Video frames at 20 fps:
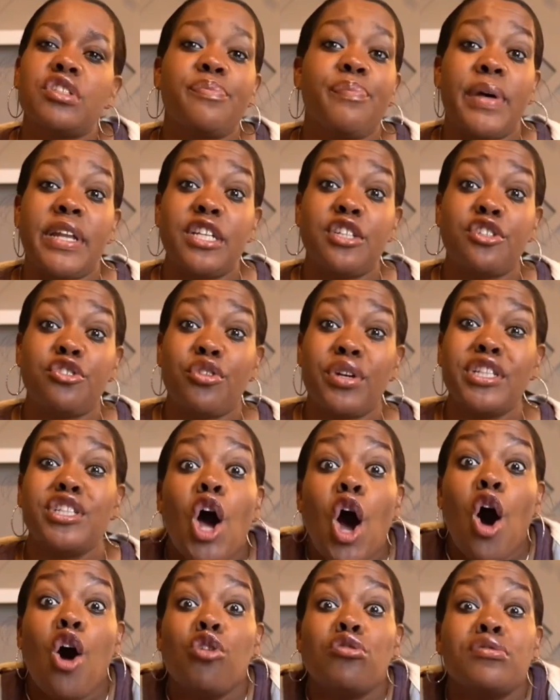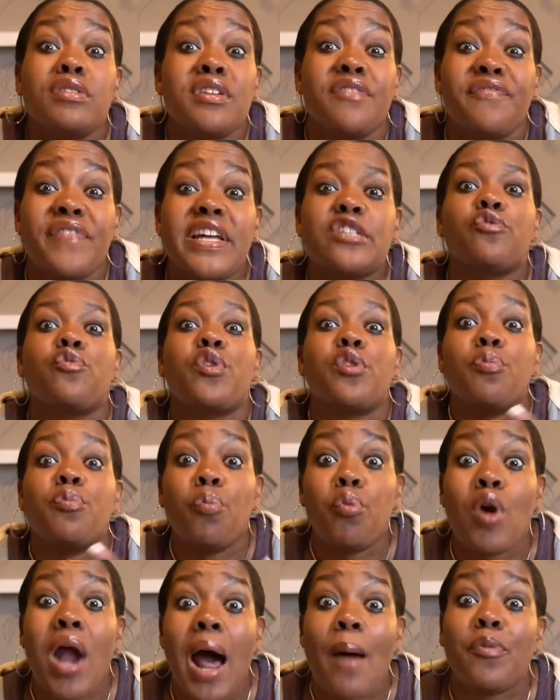Ministries hosts events with
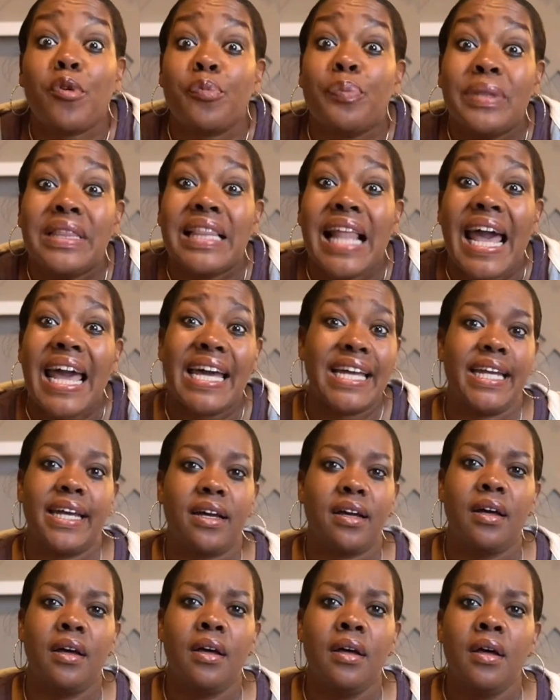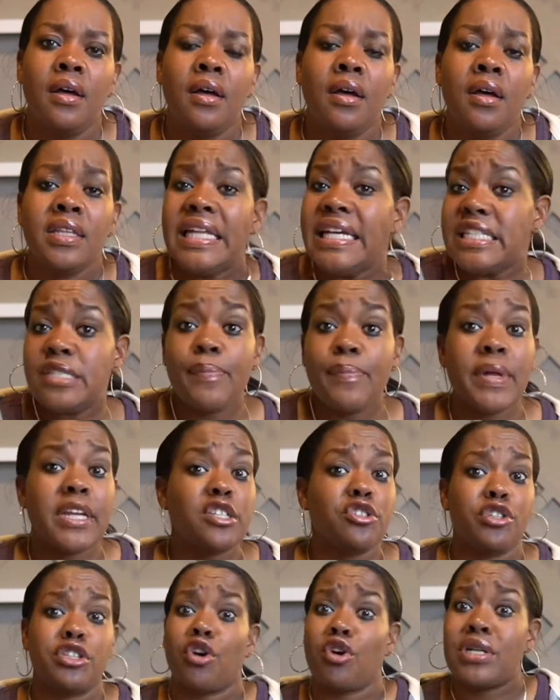proper planning. These
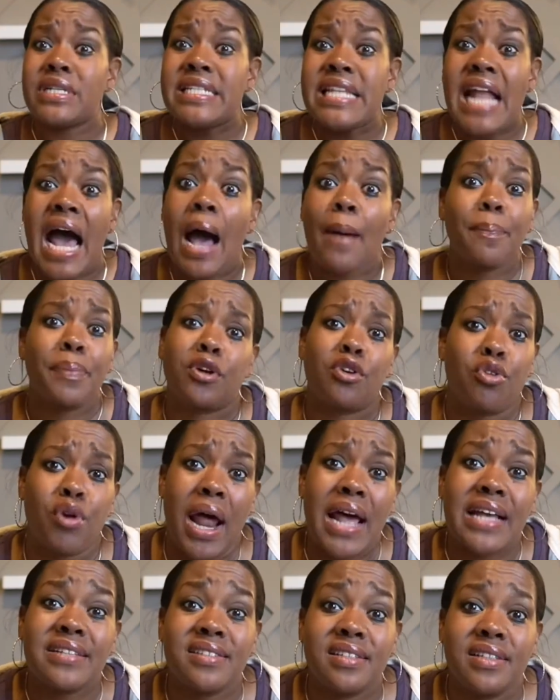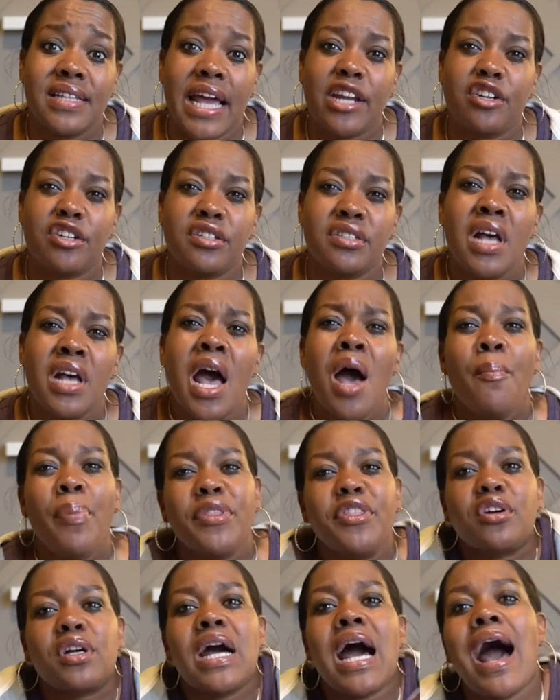ministries are not procrastinators, but they're
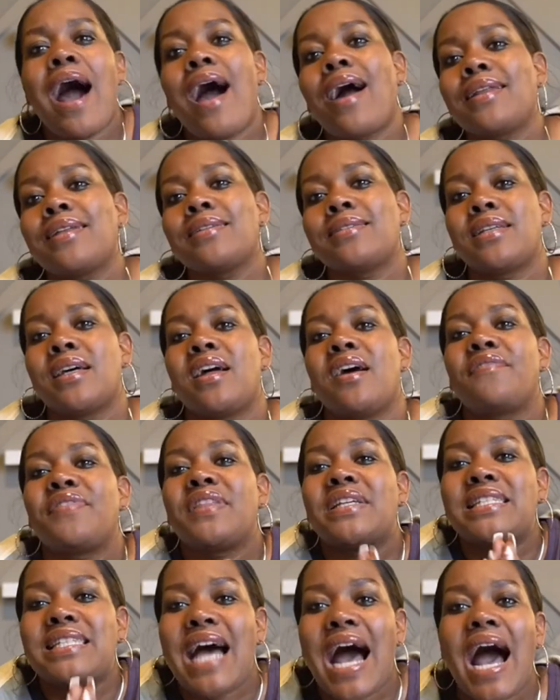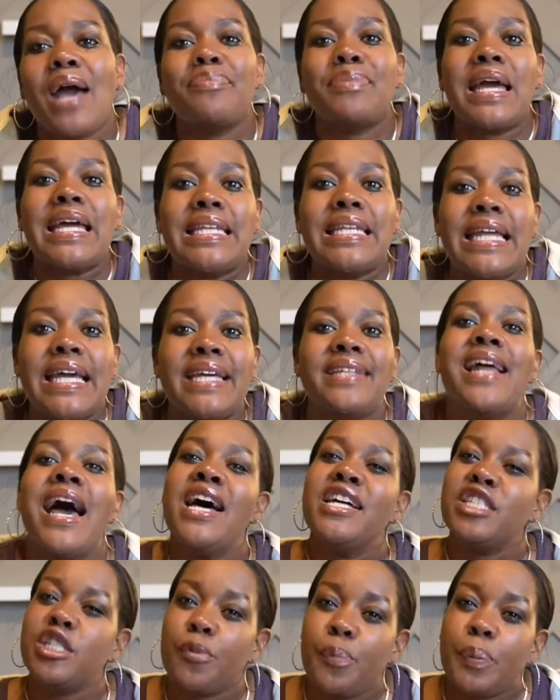cognizant of the time they need
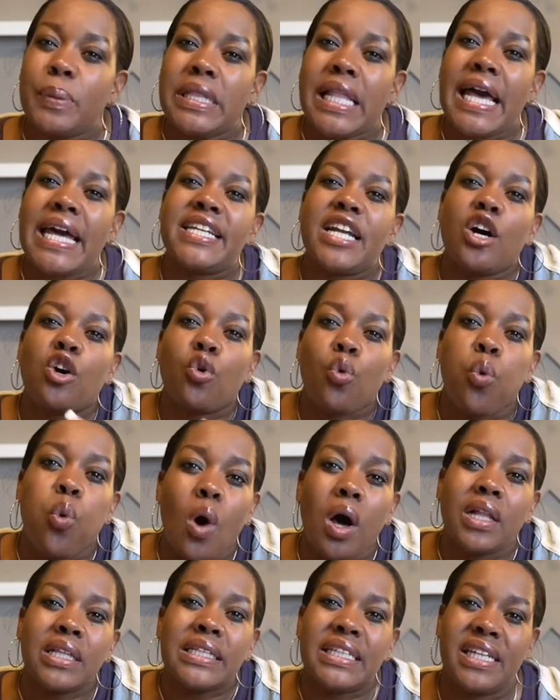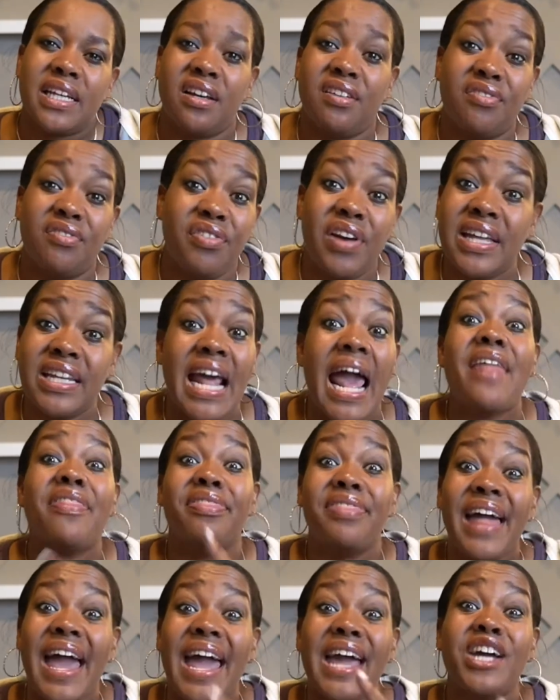to plan a quality event, and
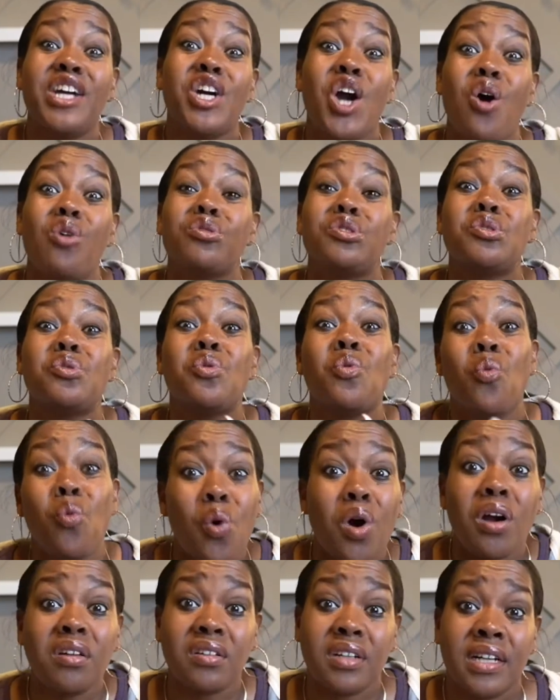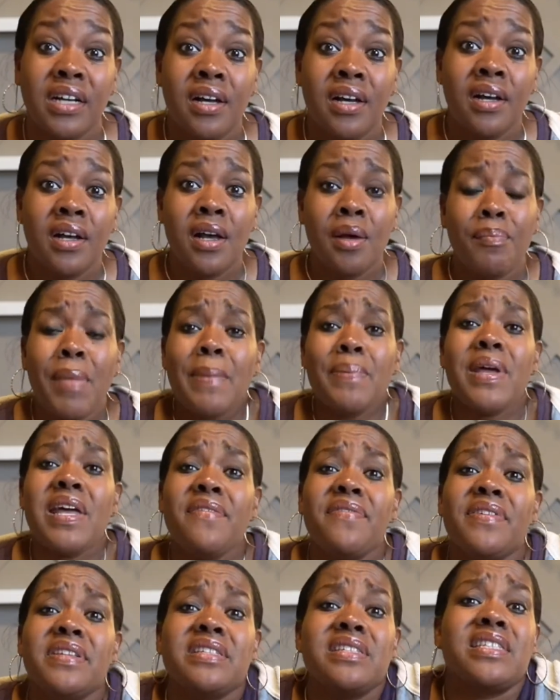they go to work, maybe
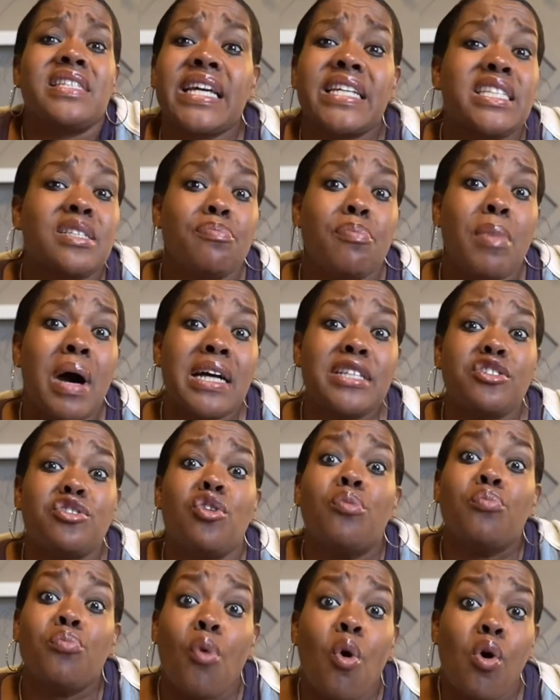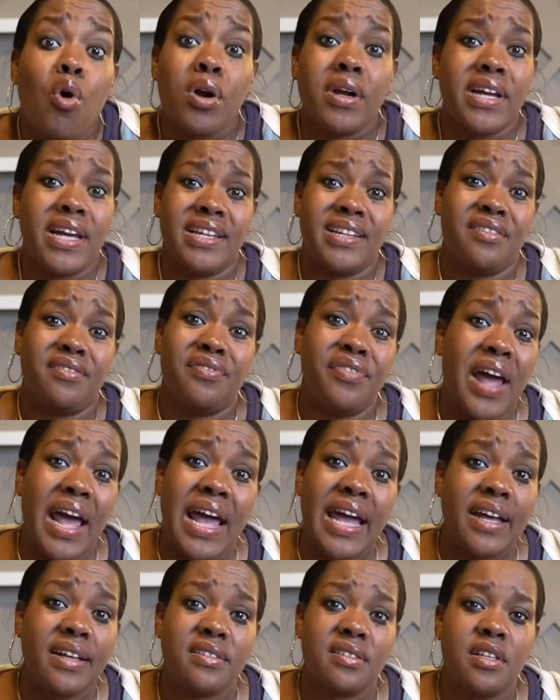even 6 months or more in
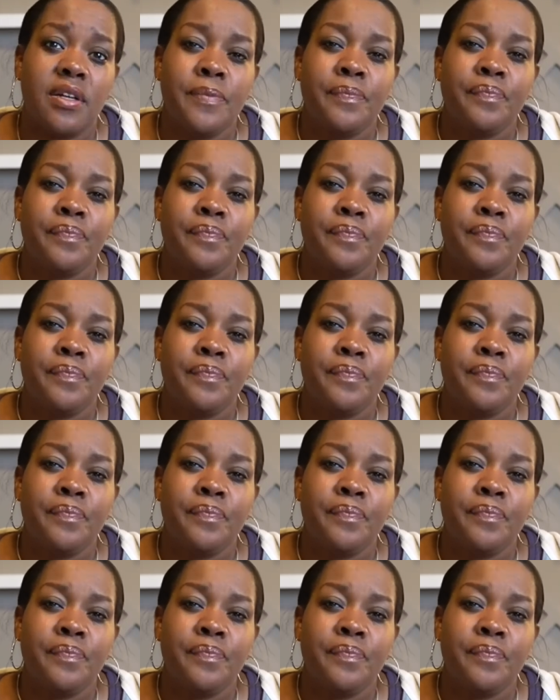advance.